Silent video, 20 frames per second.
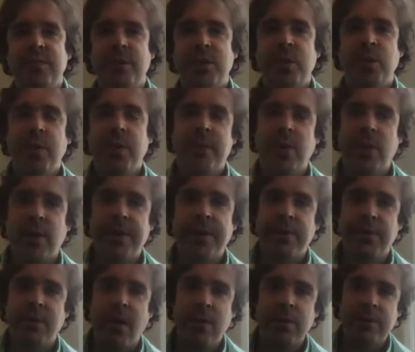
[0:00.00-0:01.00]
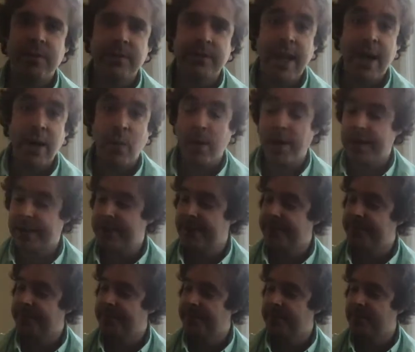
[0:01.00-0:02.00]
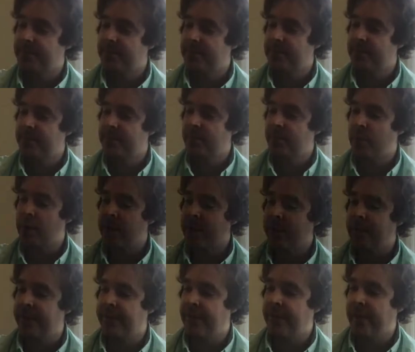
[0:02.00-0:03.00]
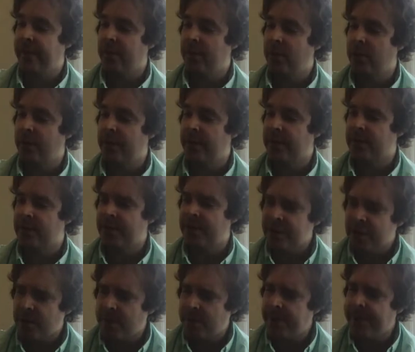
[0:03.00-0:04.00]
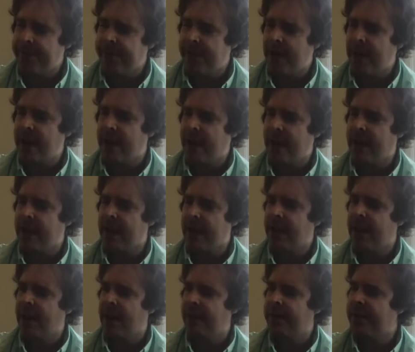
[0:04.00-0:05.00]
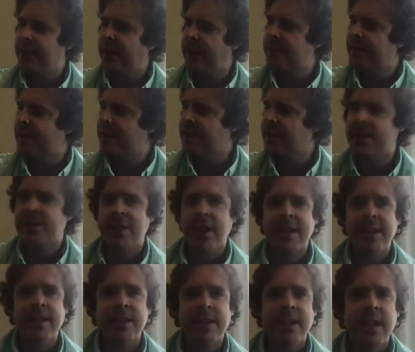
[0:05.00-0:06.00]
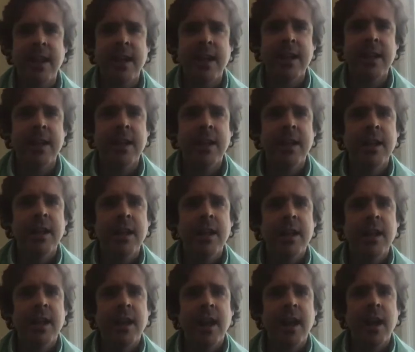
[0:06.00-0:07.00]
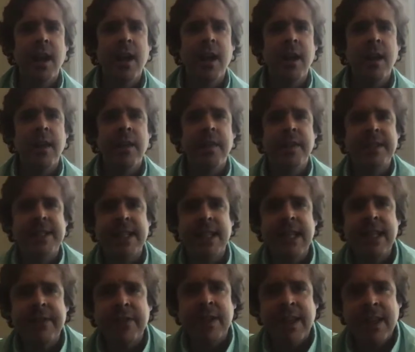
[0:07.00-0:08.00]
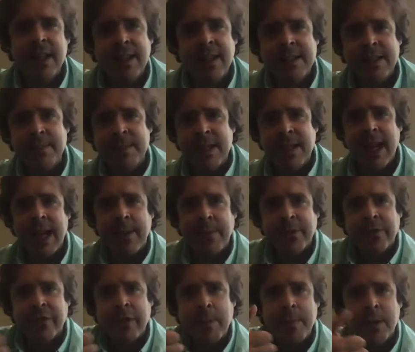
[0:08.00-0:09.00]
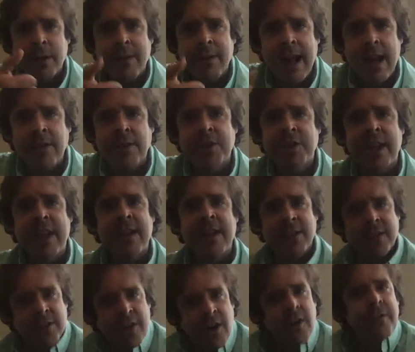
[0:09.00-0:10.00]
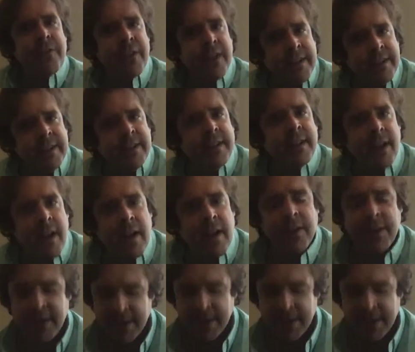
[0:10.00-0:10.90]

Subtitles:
who of course wrote Network, one of my favorite movies. So this should be fun. I've seen this on the TV sometimes, flipping around, channel surfing, you know.